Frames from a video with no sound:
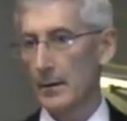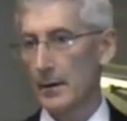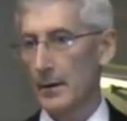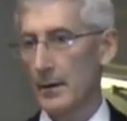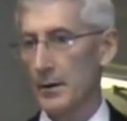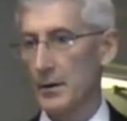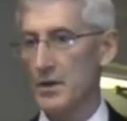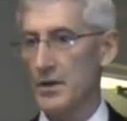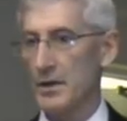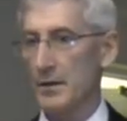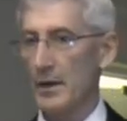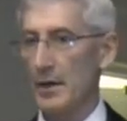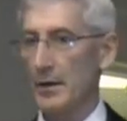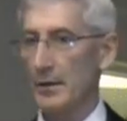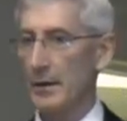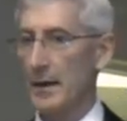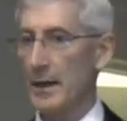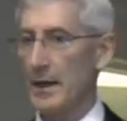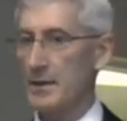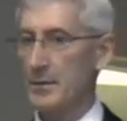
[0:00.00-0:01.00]
Here are some
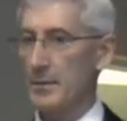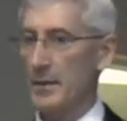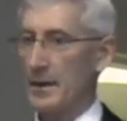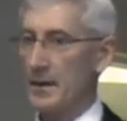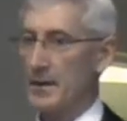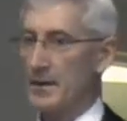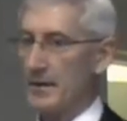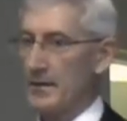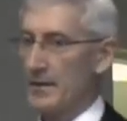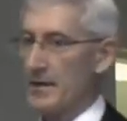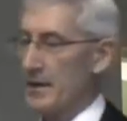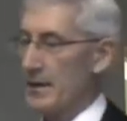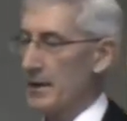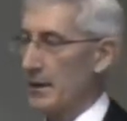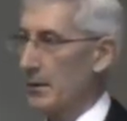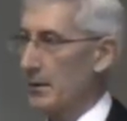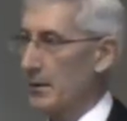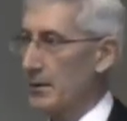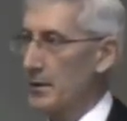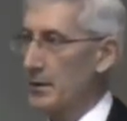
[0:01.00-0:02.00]
other aspects of
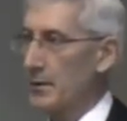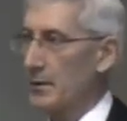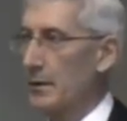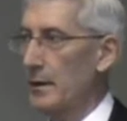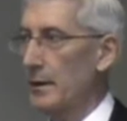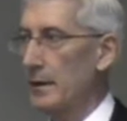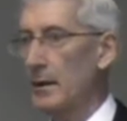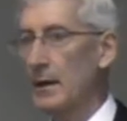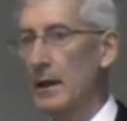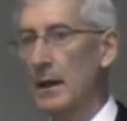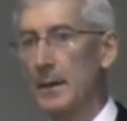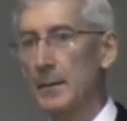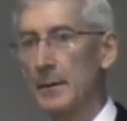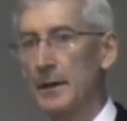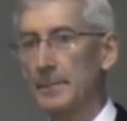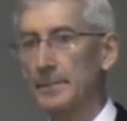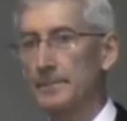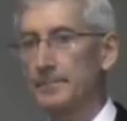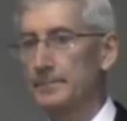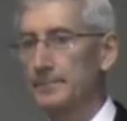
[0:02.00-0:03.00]
CO2 and
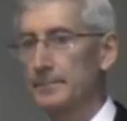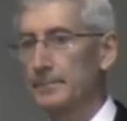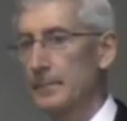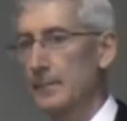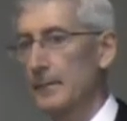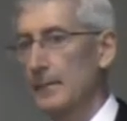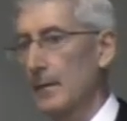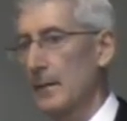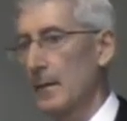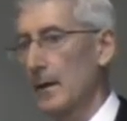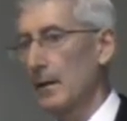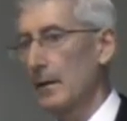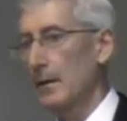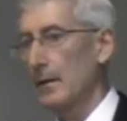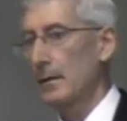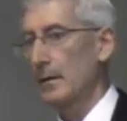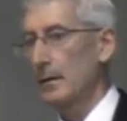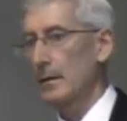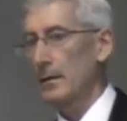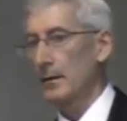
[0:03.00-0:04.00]
climate.
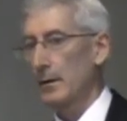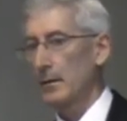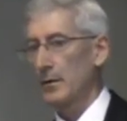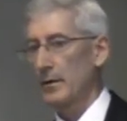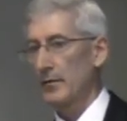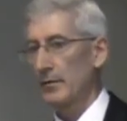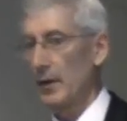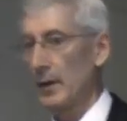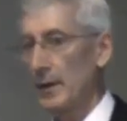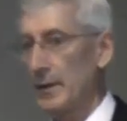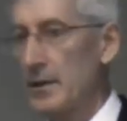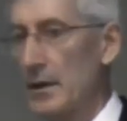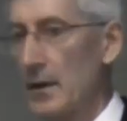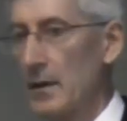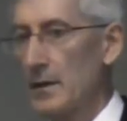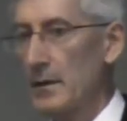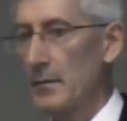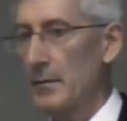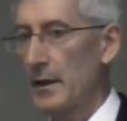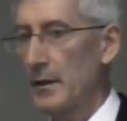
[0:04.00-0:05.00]
We've already
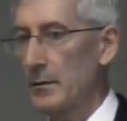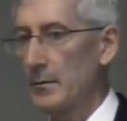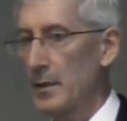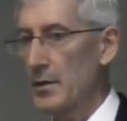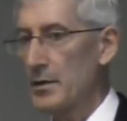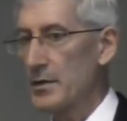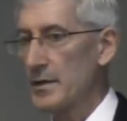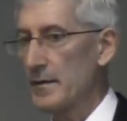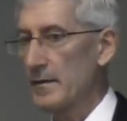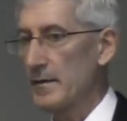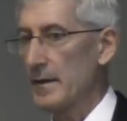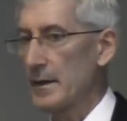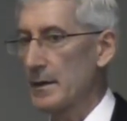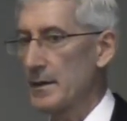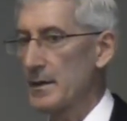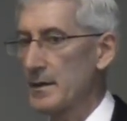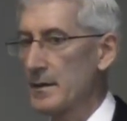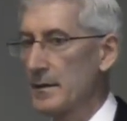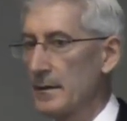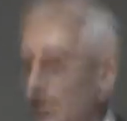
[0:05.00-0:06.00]
talked about most of this.